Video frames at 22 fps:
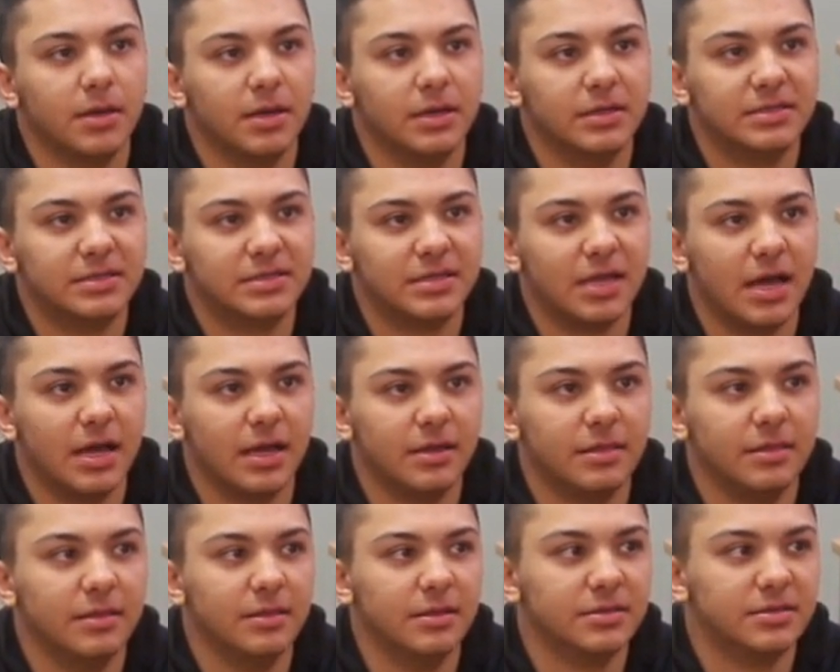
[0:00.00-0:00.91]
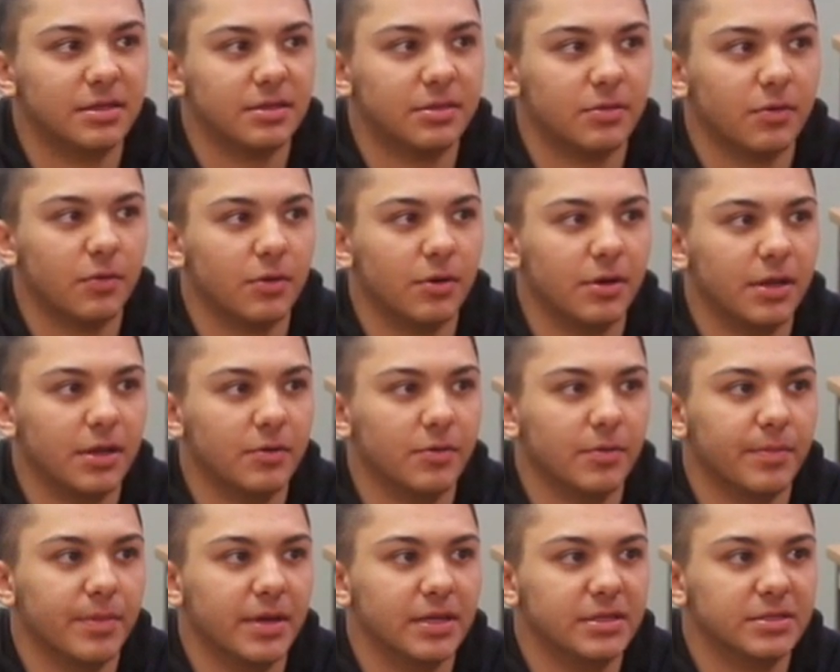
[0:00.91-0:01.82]
Instead, this authority
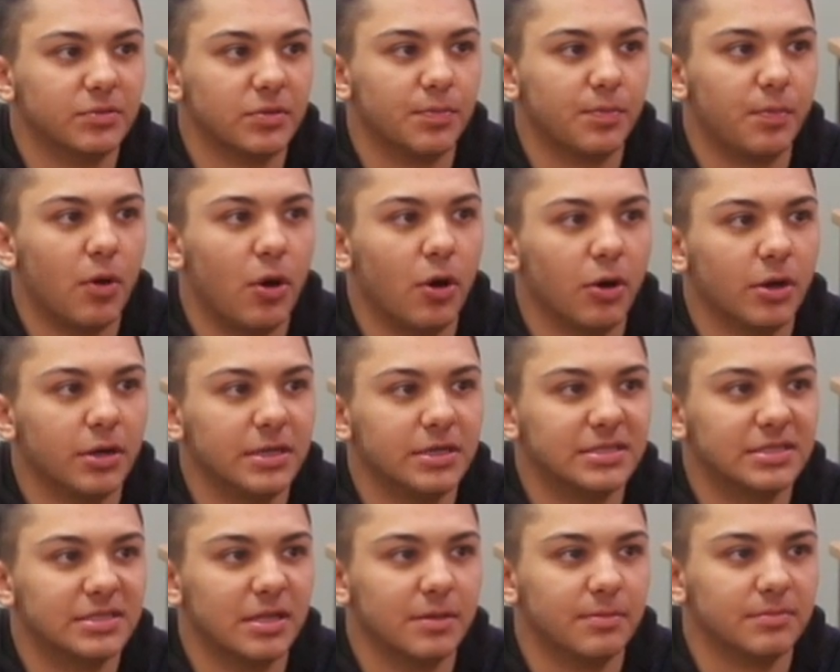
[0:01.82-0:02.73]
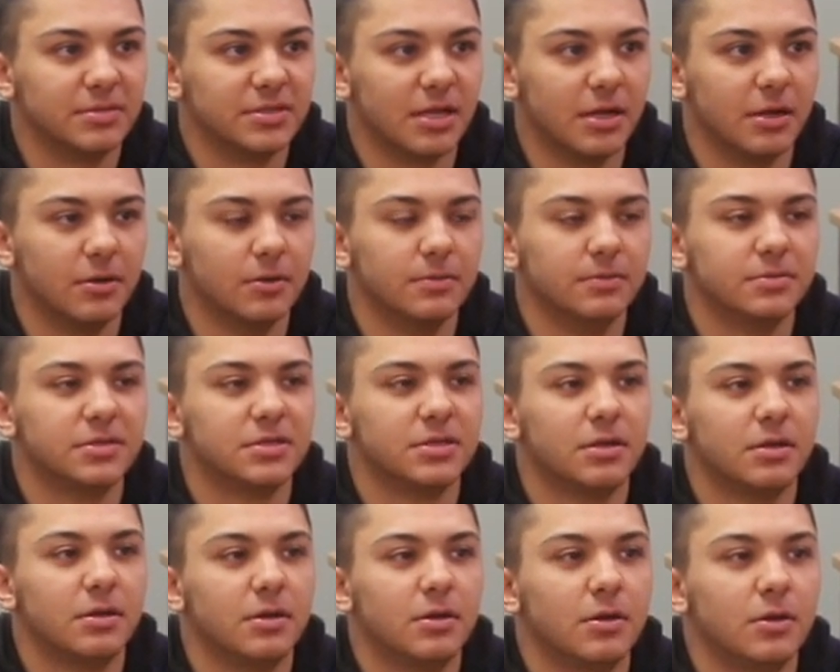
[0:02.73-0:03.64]
remains with parties themselves,
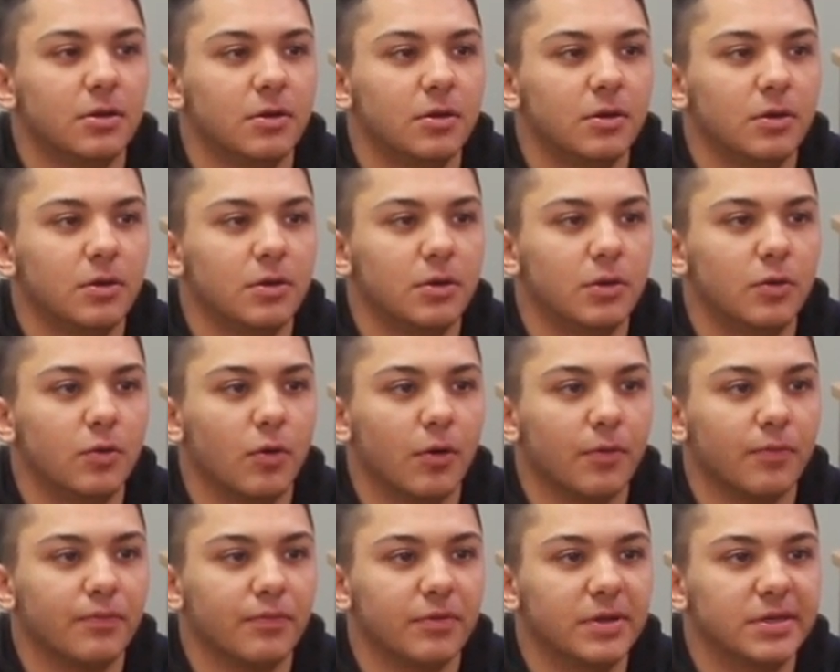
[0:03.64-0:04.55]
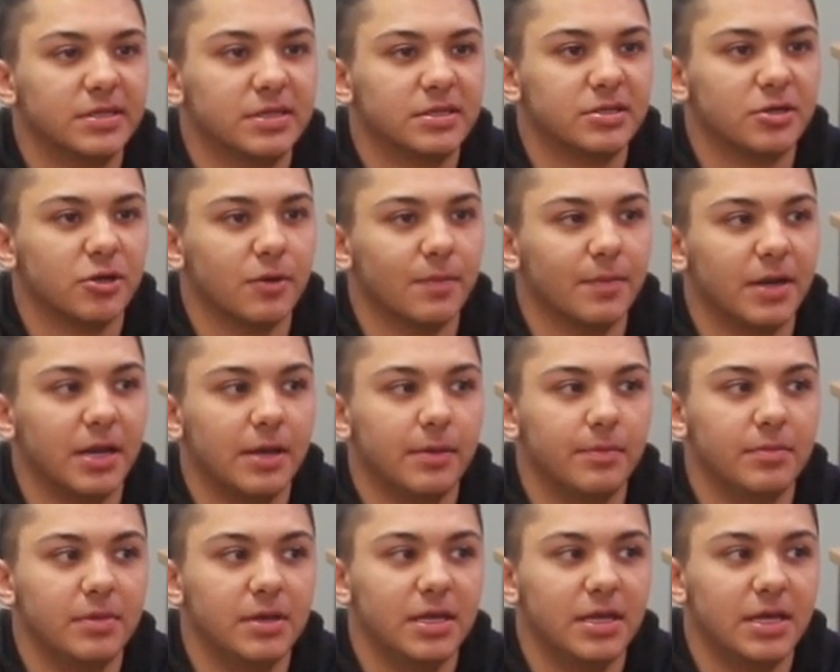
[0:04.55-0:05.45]
who are free to
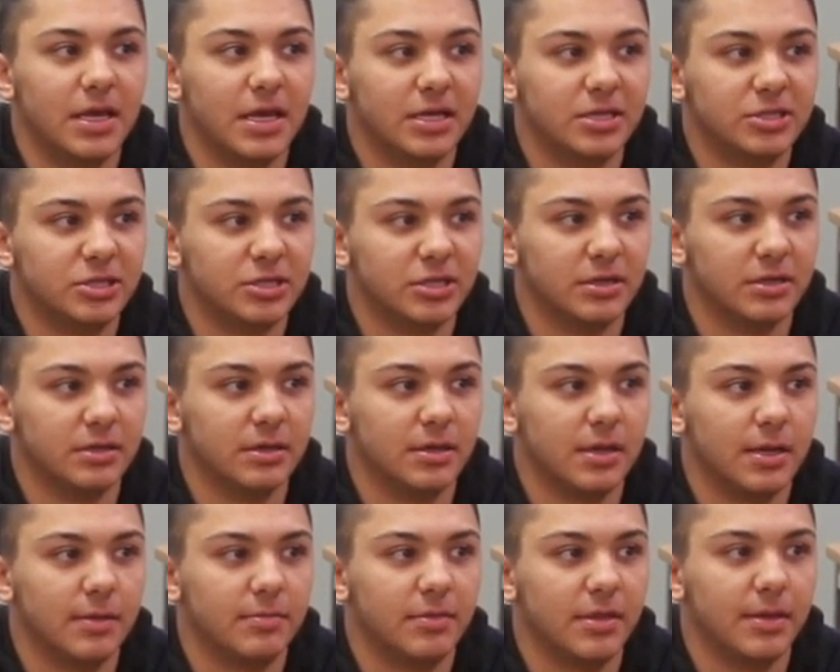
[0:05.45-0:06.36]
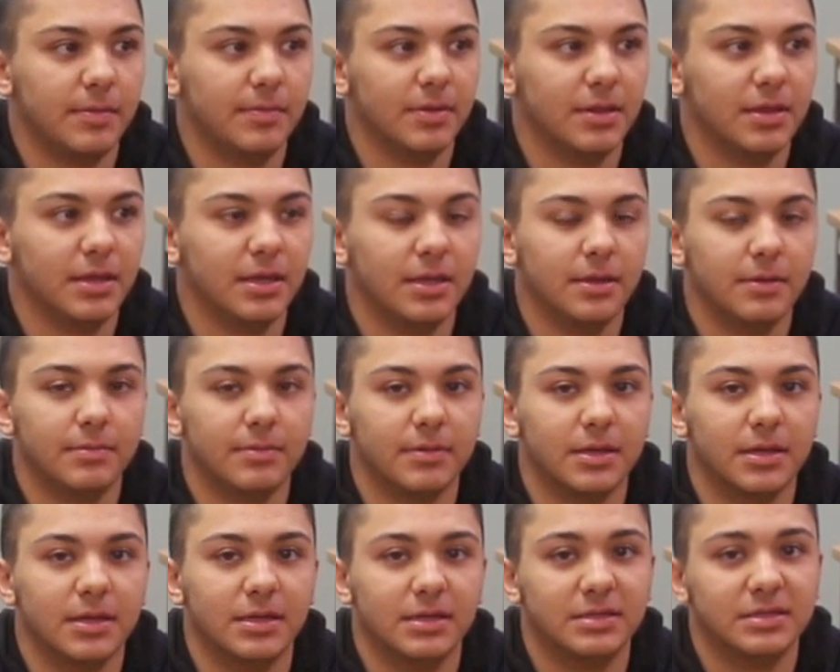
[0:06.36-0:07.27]
terminate mediation if they believe
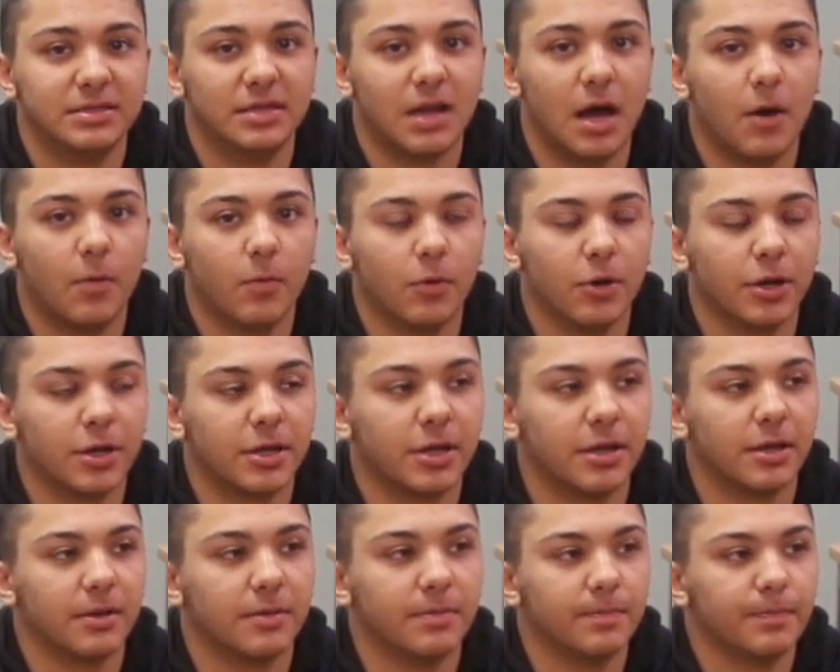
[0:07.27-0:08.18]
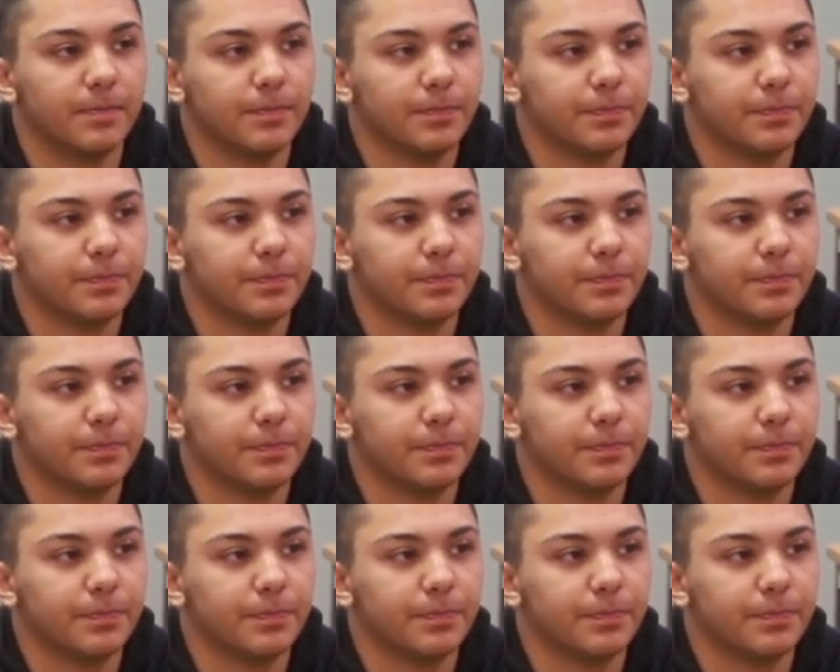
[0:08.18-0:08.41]
it is not working.